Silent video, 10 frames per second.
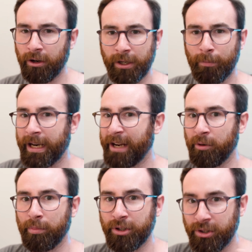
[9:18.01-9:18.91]
you might have
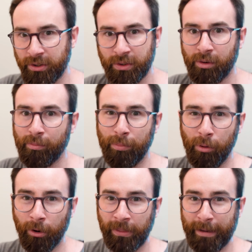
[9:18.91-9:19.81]
a producer on
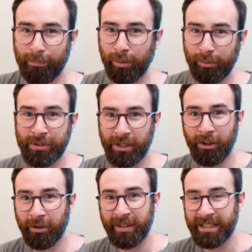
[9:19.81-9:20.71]
board that pulls a
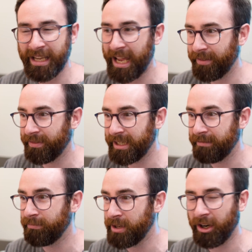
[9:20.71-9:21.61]
lot of these
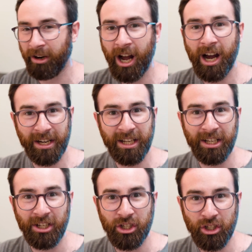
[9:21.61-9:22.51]
heavy, you know,
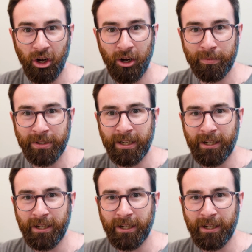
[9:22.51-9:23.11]
hard-hitting jobs,